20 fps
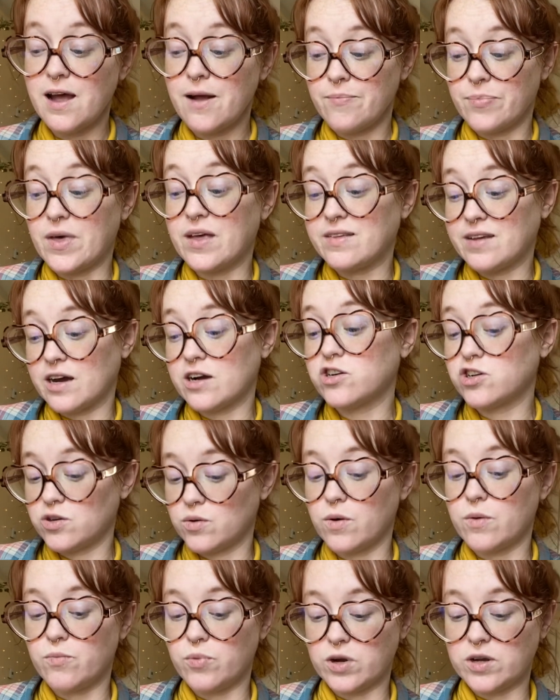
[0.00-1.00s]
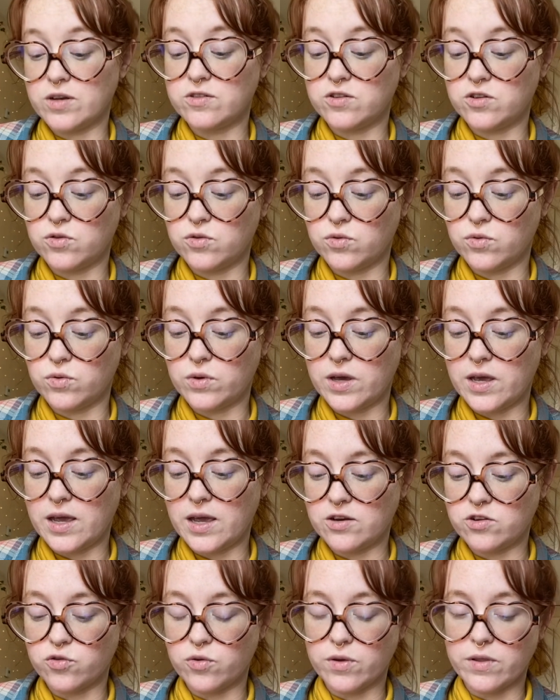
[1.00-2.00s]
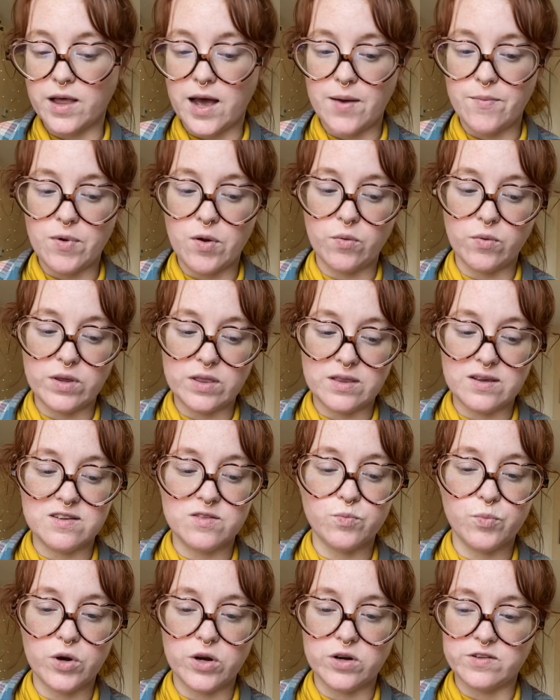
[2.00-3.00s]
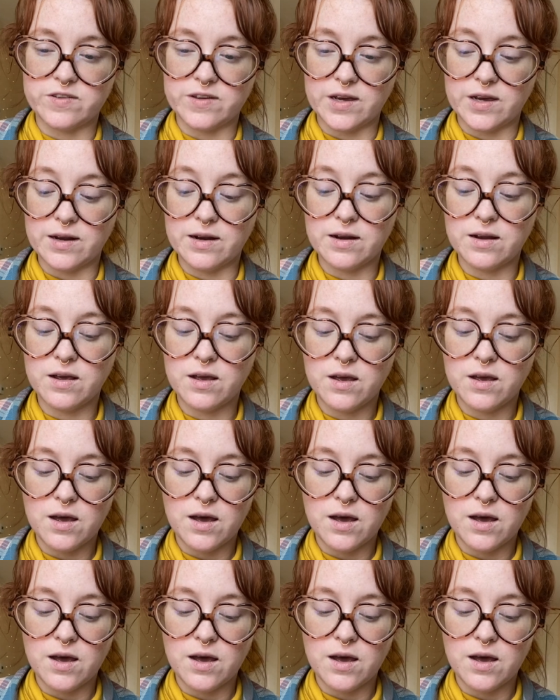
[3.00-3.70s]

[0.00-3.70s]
that's actually what brings you into alignment with this person.